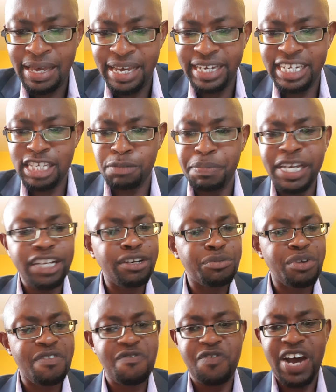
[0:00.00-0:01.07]
It is being
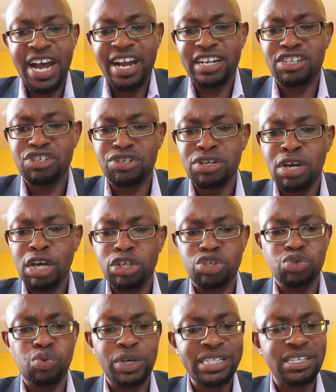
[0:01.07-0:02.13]
referred
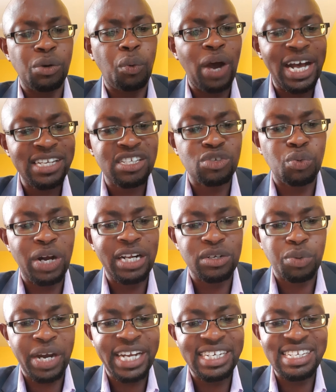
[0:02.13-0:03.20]
to as the worst
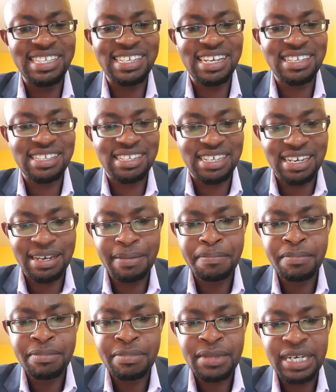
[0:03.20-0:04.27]
worldwide disaster
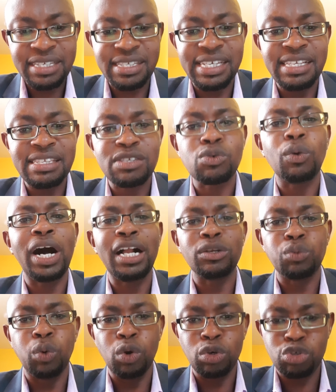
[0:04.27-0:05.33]
since
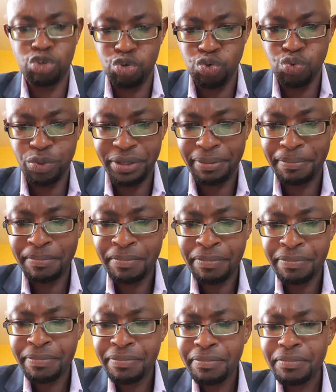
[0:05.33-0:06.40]
World War II.
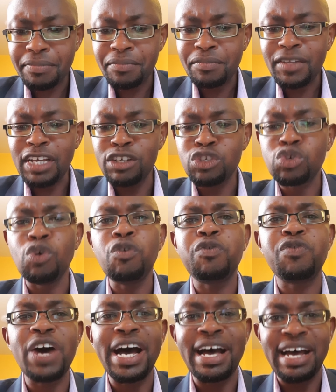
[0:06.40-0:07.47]
So
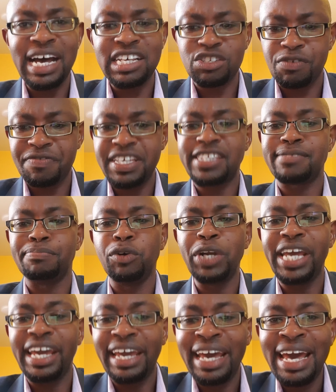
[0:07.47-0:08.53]
far, as of this
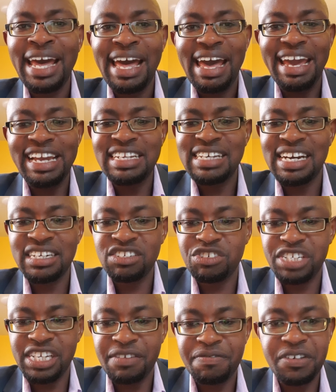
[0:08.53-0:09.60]
morning,
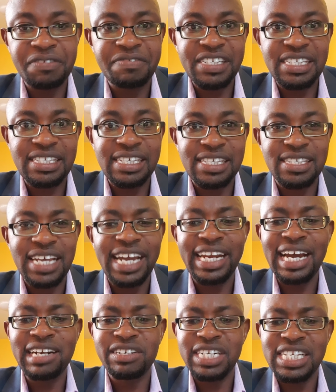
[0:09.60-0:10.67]

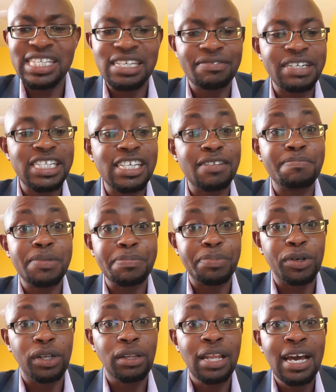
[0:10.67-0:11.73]
856,917
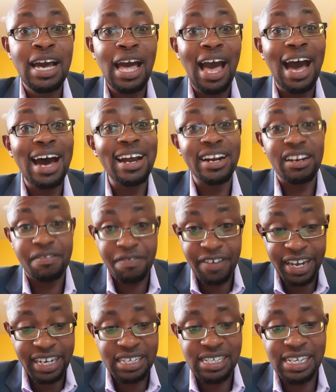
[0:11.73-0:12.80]
people are
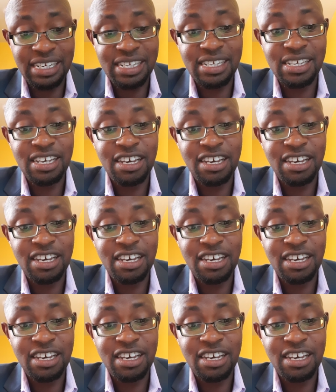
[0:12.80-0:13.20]
infected.